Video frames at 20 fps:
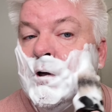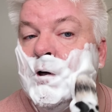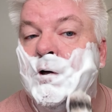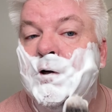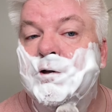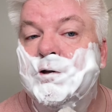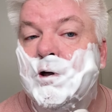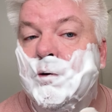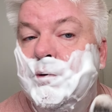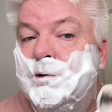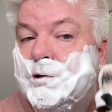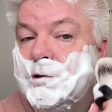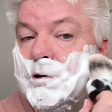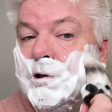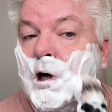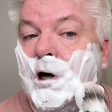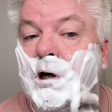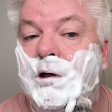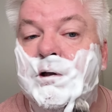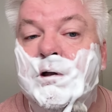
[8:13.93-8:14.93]
so it's
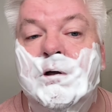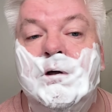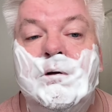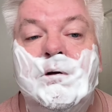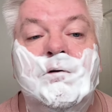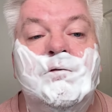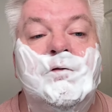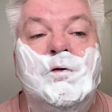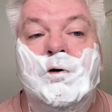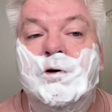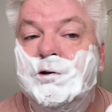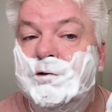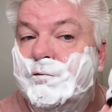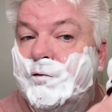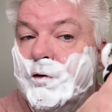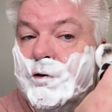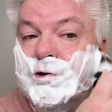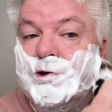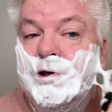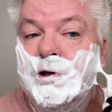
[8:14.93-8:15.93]
not the first
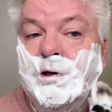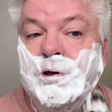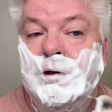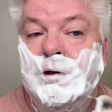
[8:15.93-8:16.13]
version.